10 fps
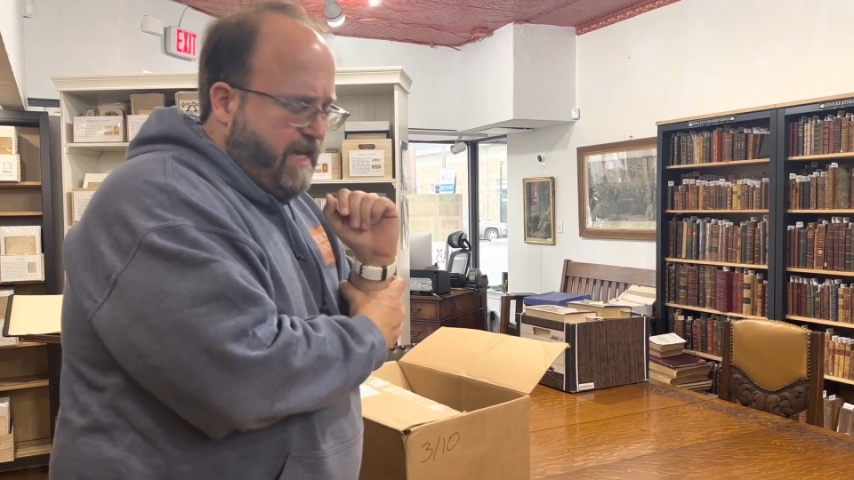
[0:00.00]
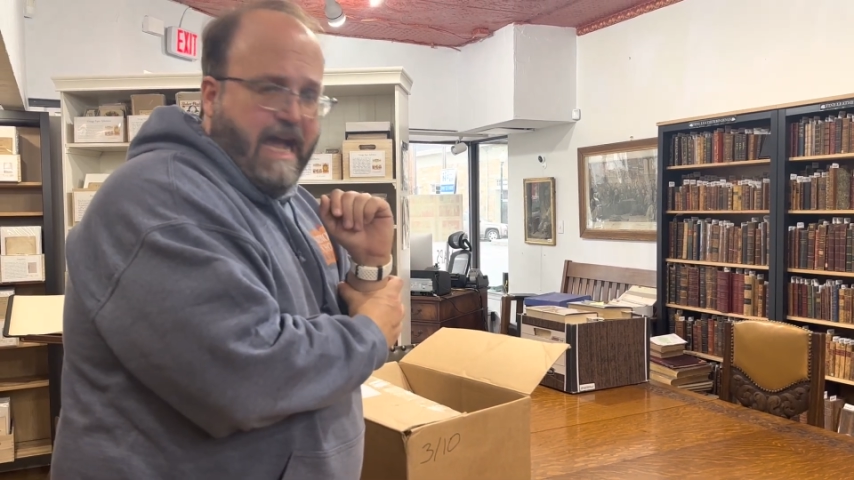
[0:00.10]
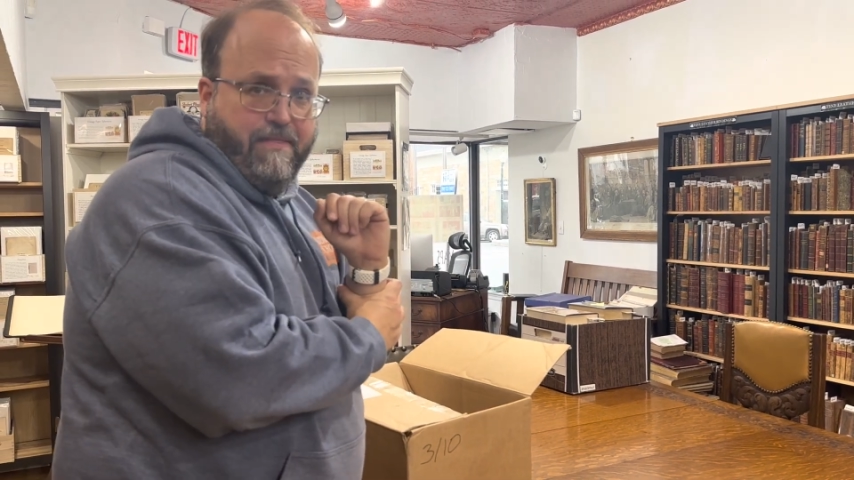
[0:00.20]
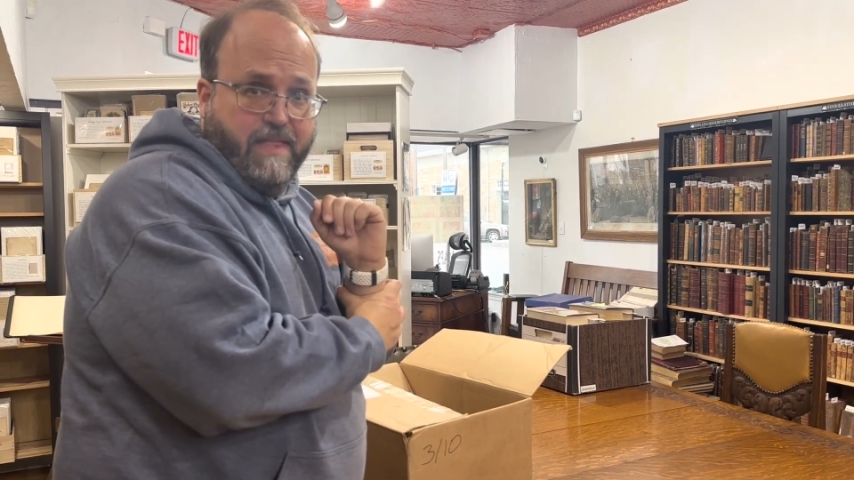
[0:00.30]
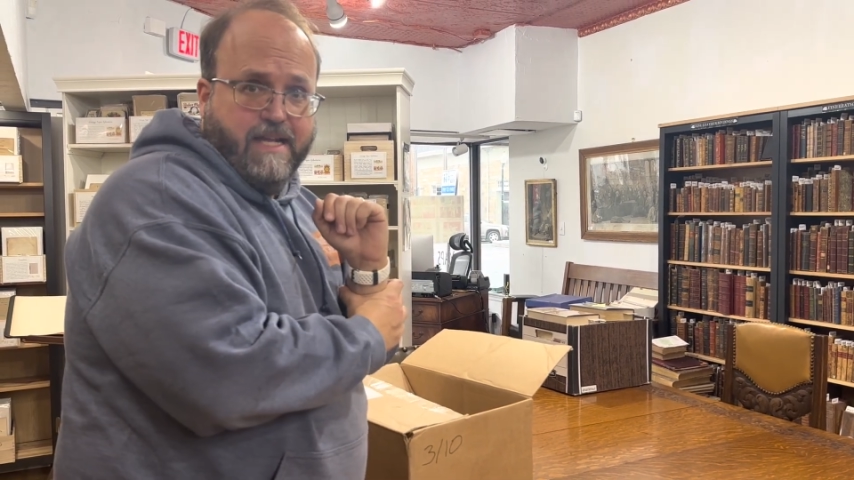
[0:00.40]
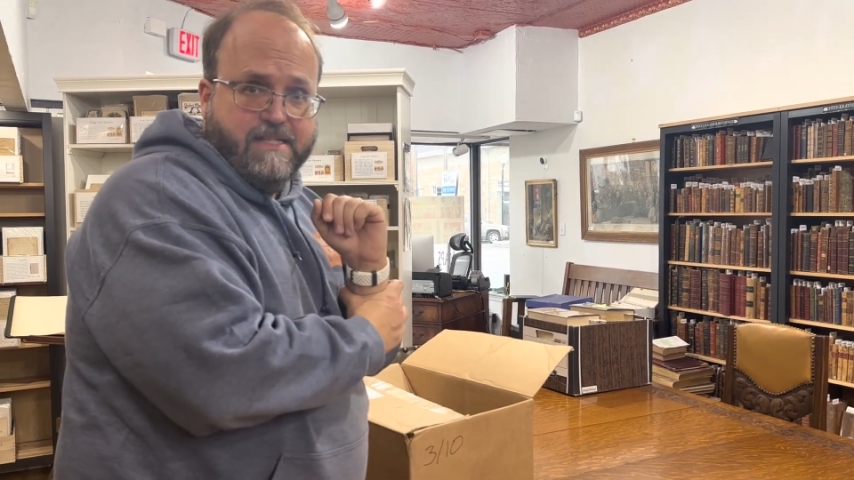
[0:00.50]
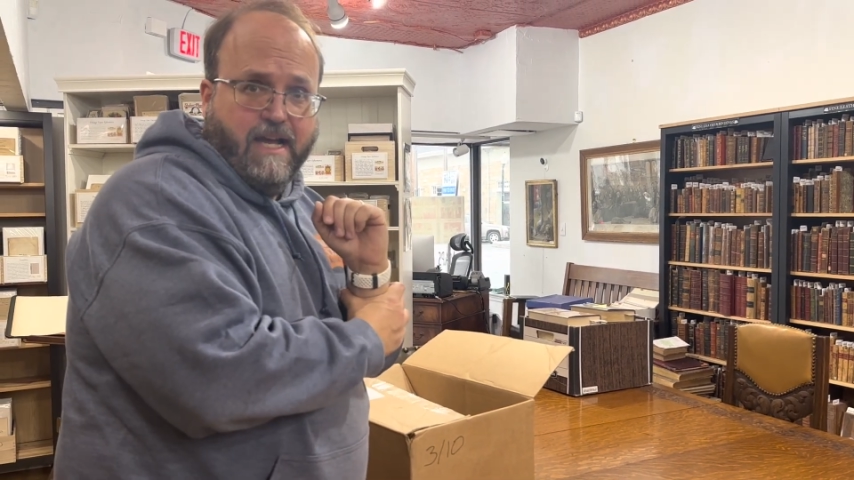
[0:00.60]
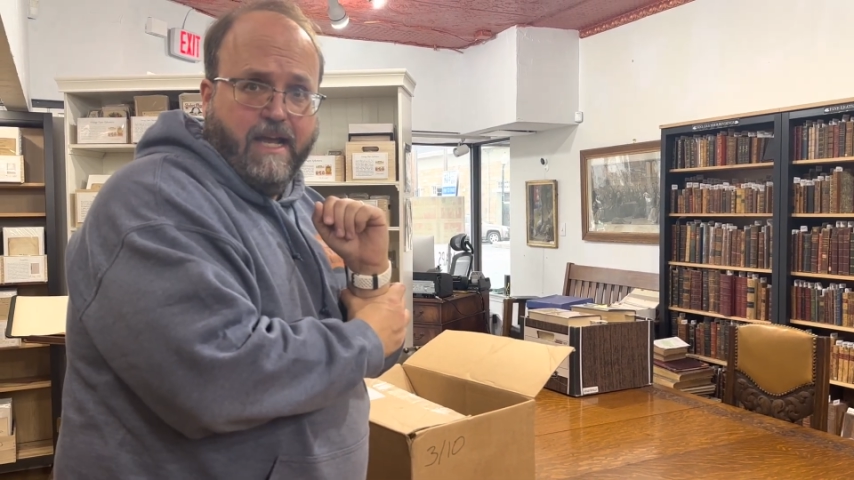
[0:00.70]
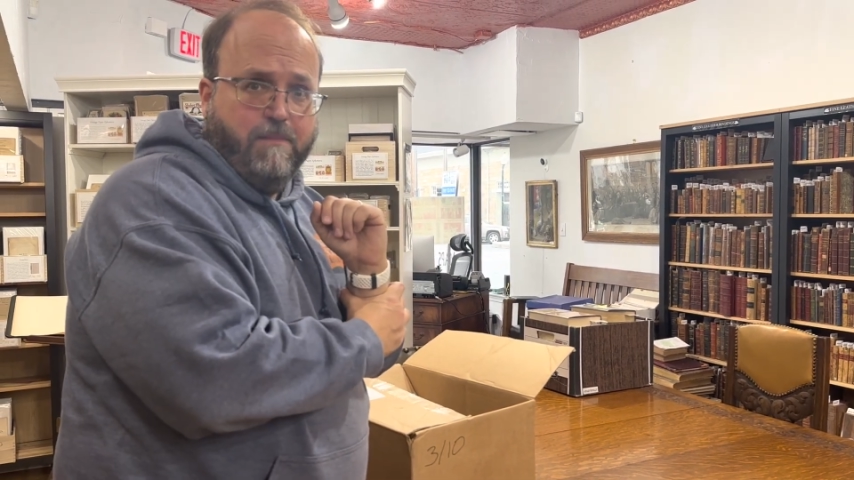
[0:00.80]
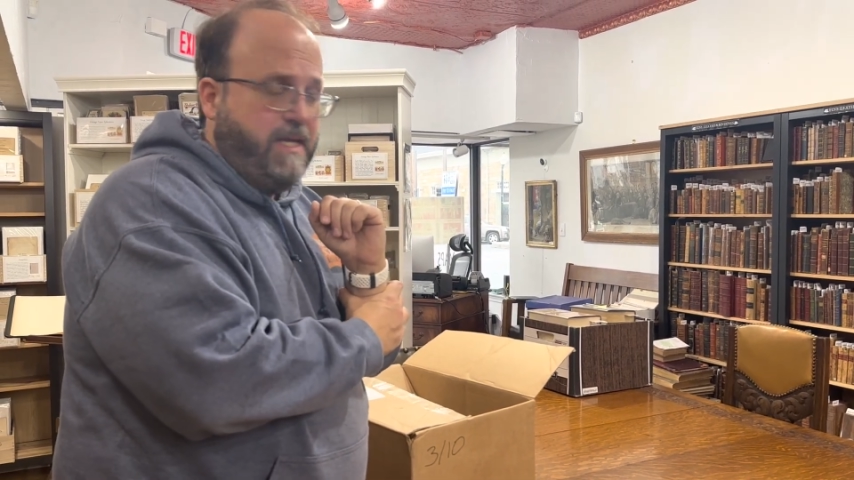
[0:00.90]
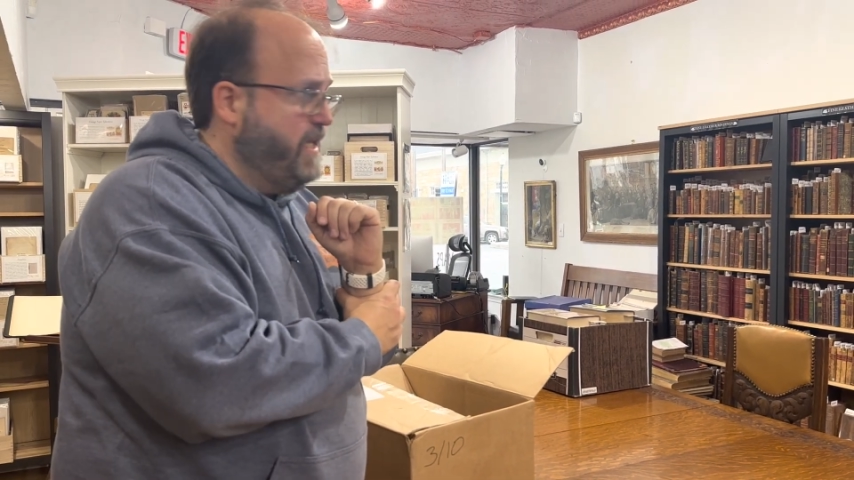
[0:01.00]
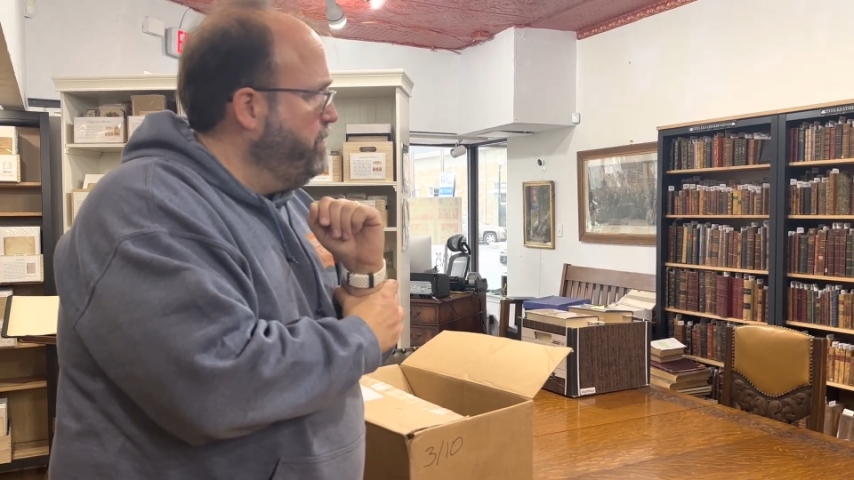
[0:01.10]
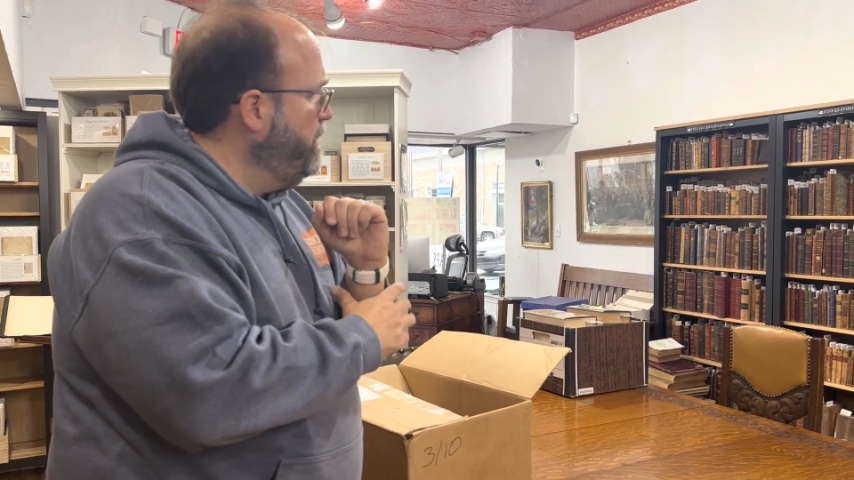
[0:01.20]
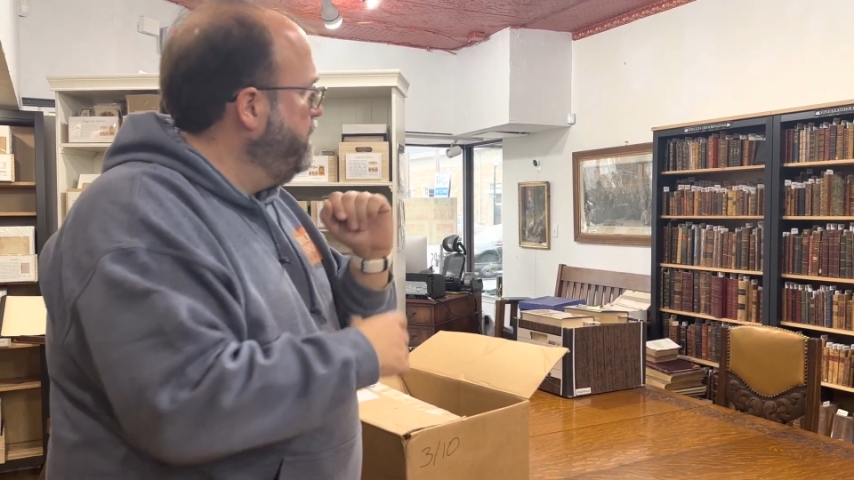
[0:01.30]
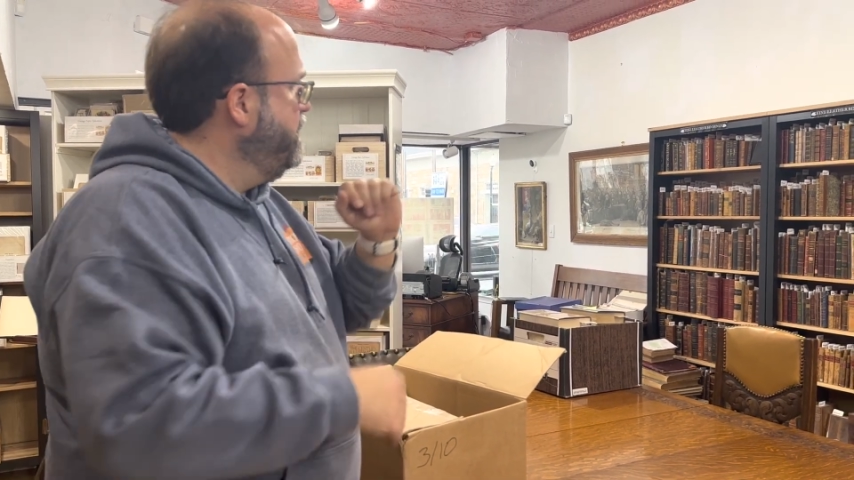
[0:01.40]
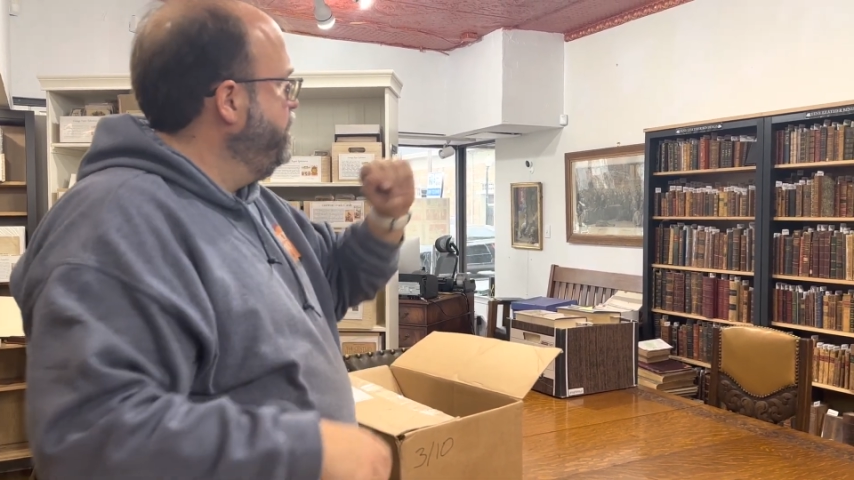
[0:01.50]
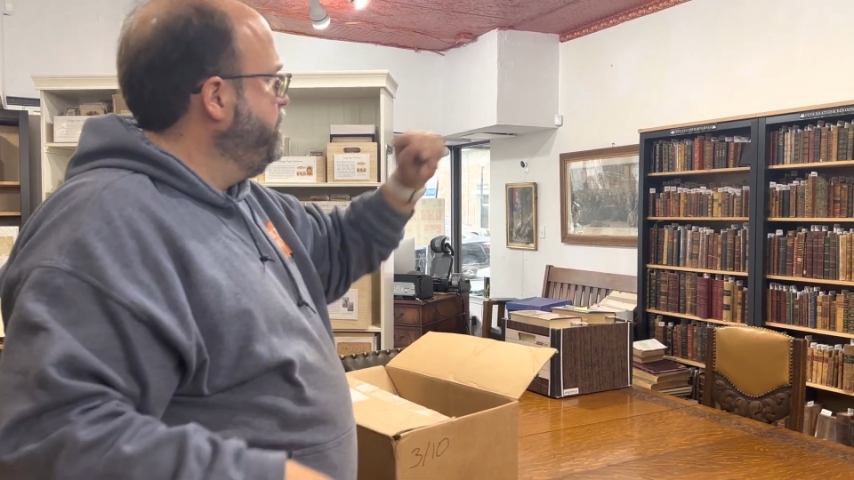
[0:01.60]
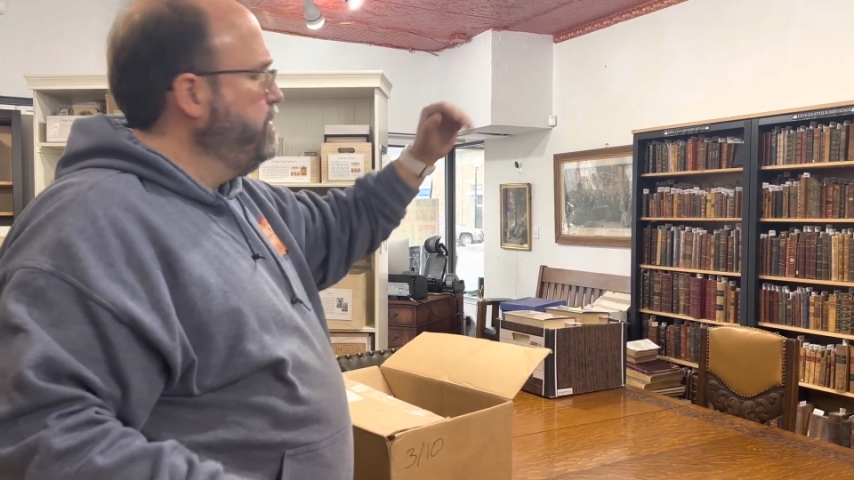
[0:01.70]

at that time in America. And if you